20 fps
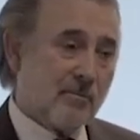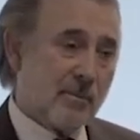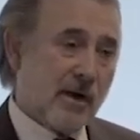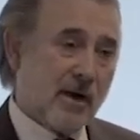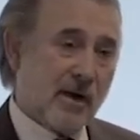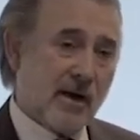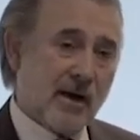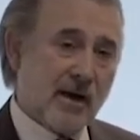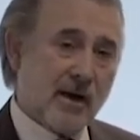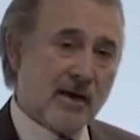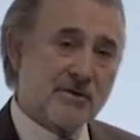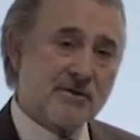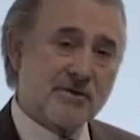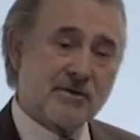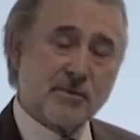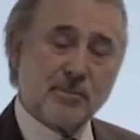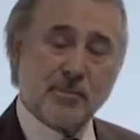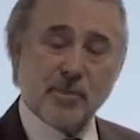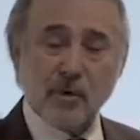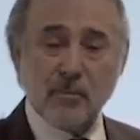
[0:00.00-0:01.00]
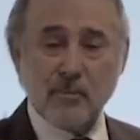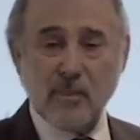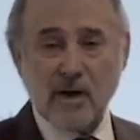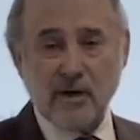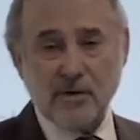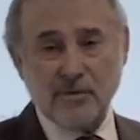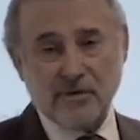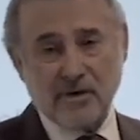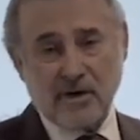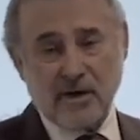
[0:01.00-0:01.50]
by us to
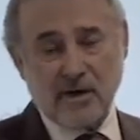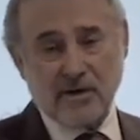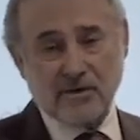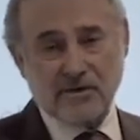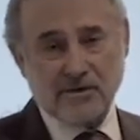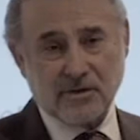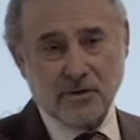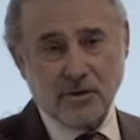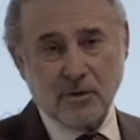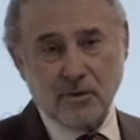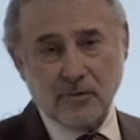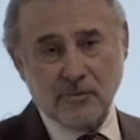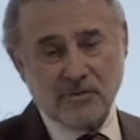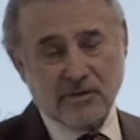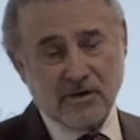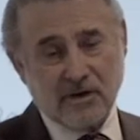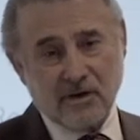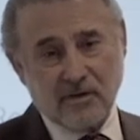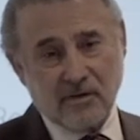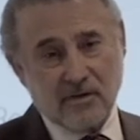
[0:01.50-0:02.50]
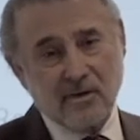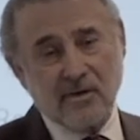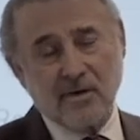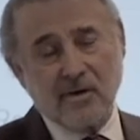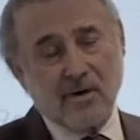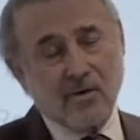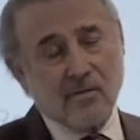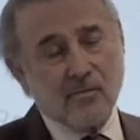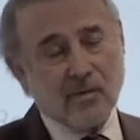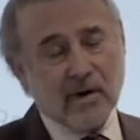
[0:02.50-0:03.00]
promote ourselves in a
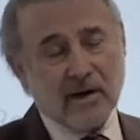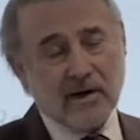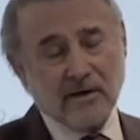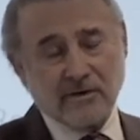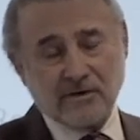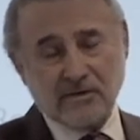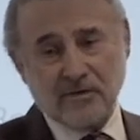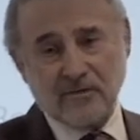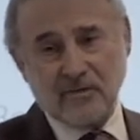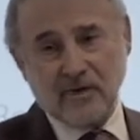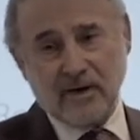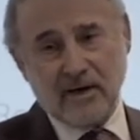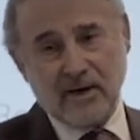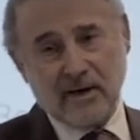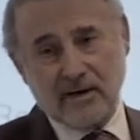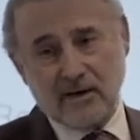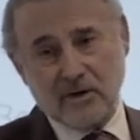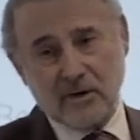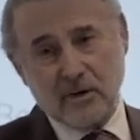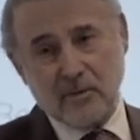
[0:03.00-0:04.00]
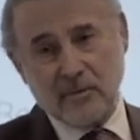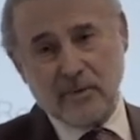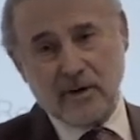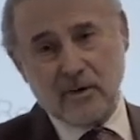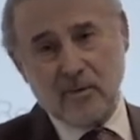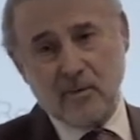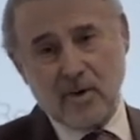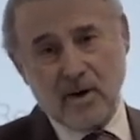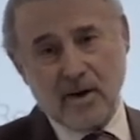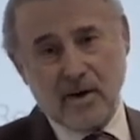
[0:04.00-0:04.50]
relatively
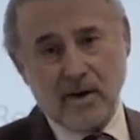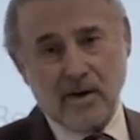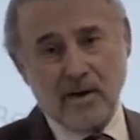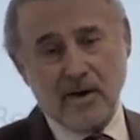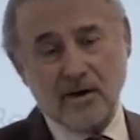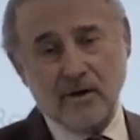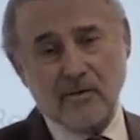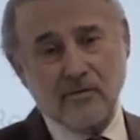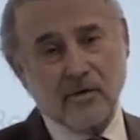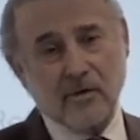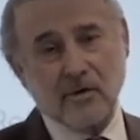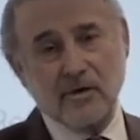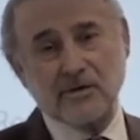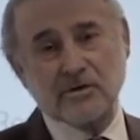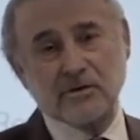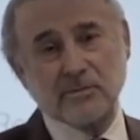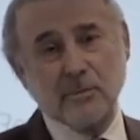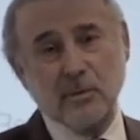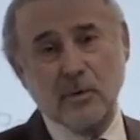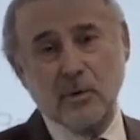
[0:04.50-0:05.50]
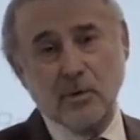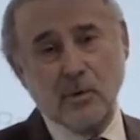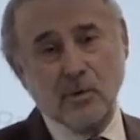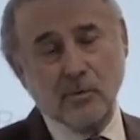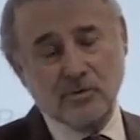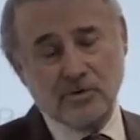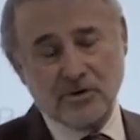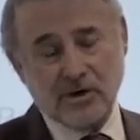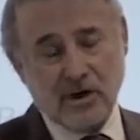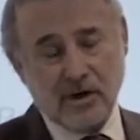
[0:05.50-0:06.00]
economic way in a very
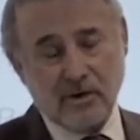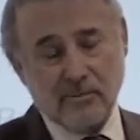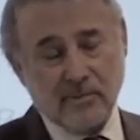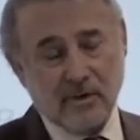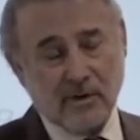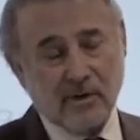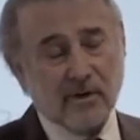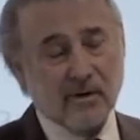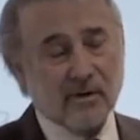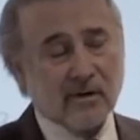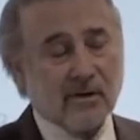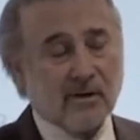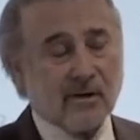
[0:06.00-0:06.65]
small chamber